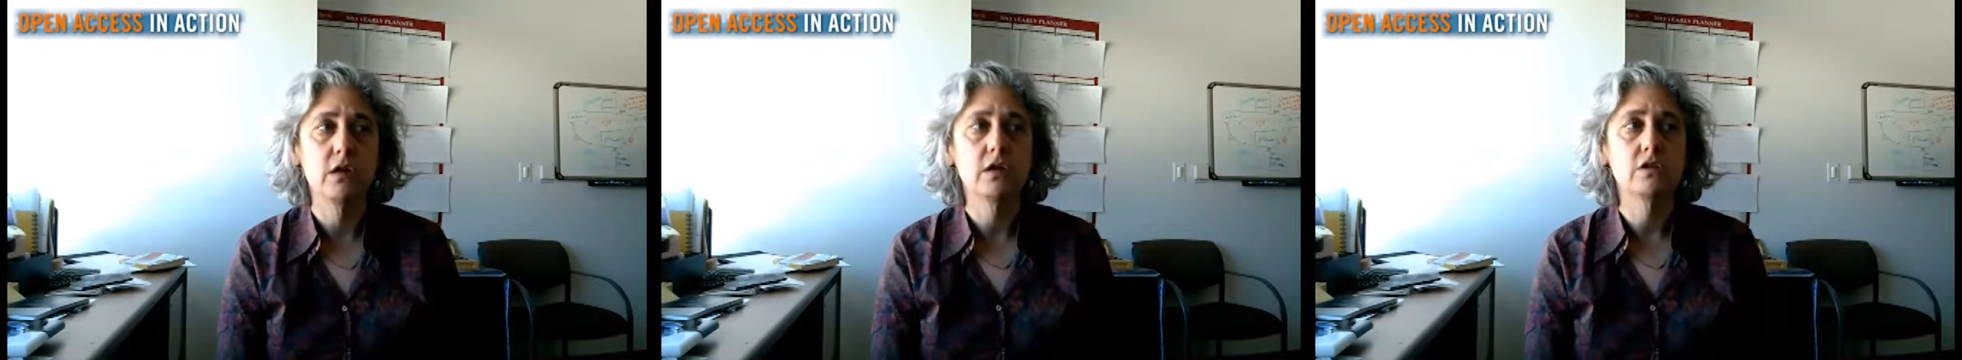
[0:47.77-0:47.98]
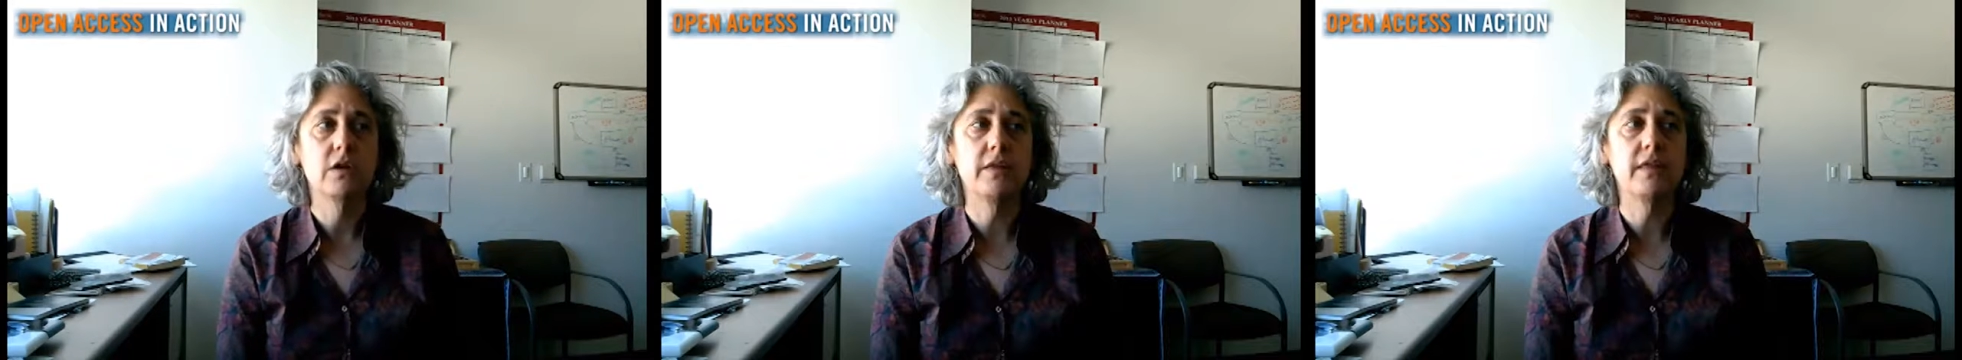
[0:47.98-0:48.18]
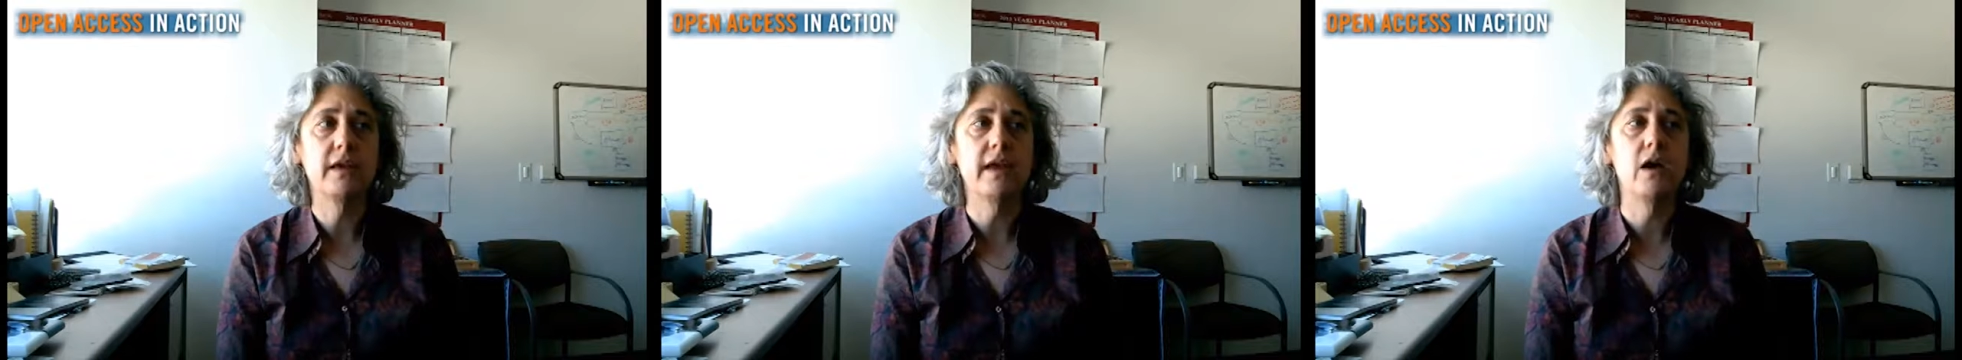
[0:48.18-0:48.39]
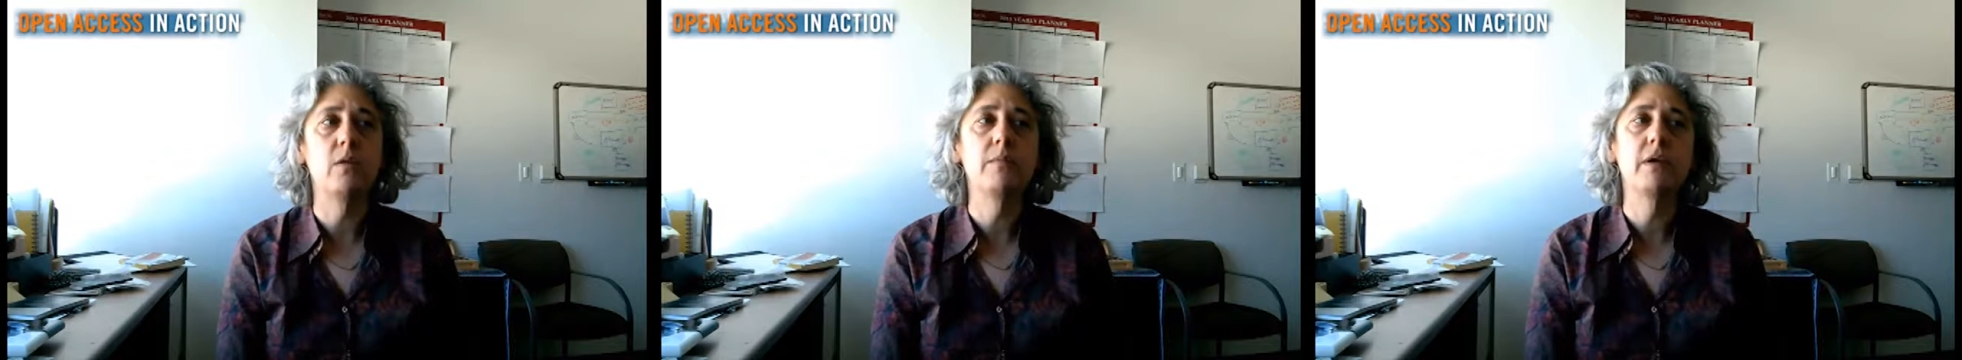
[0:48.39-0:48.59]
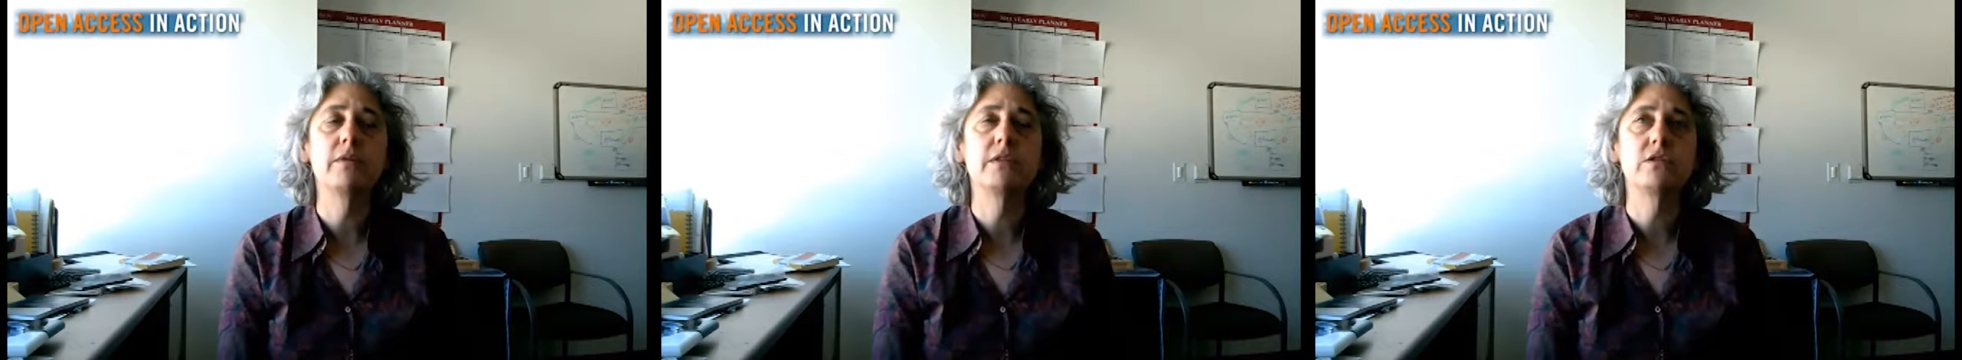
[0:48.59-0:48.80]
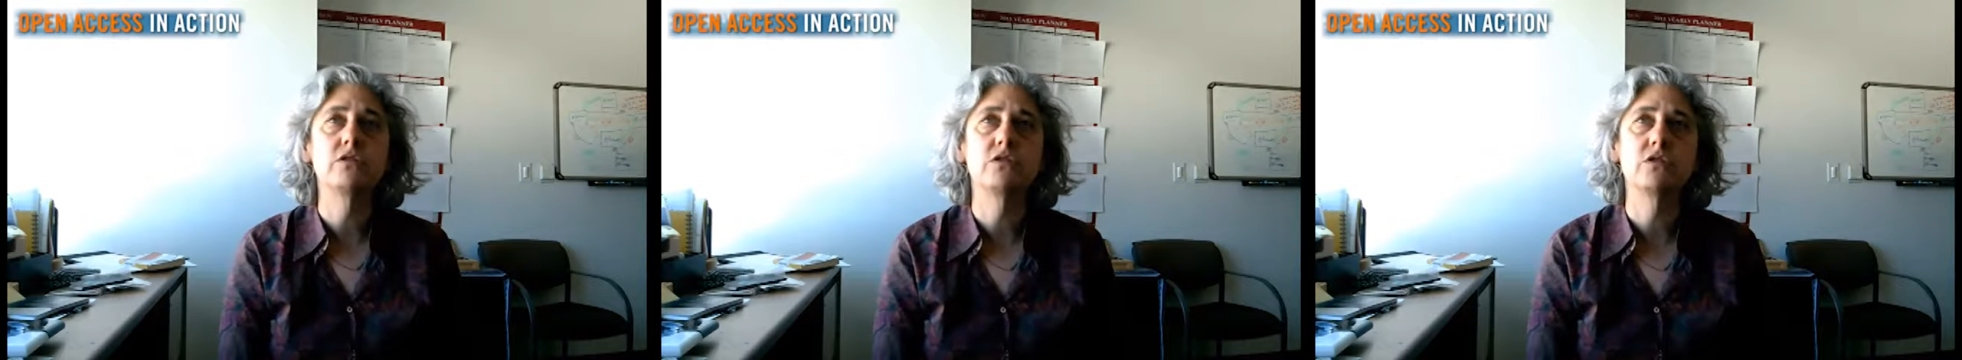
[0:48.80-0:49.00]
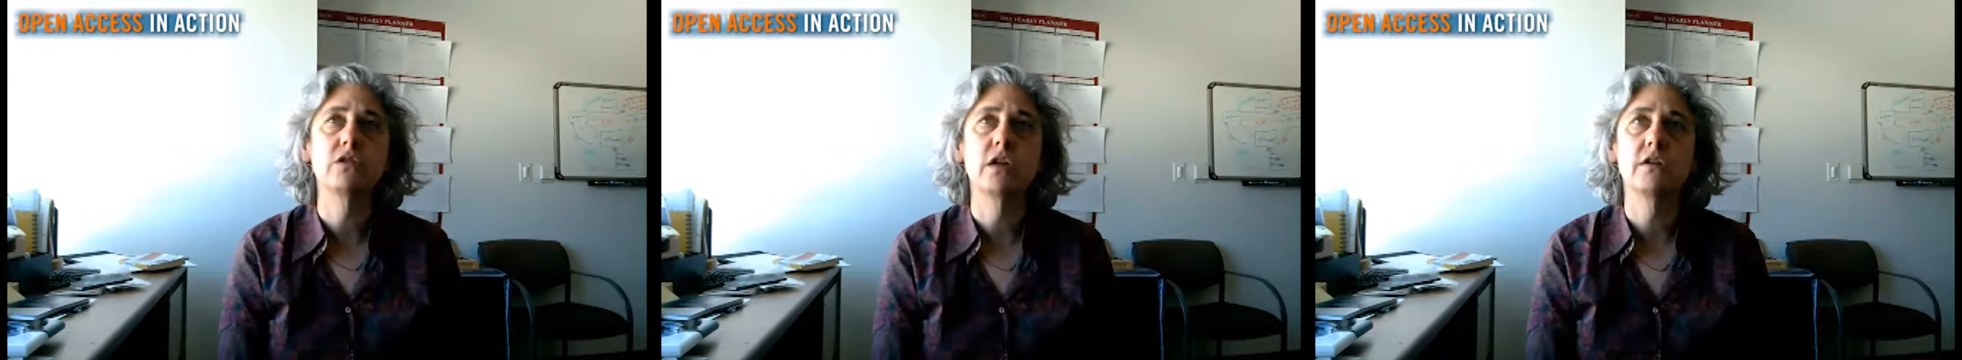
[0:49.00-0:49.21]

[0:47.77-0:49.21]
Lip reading: So I think helping researchers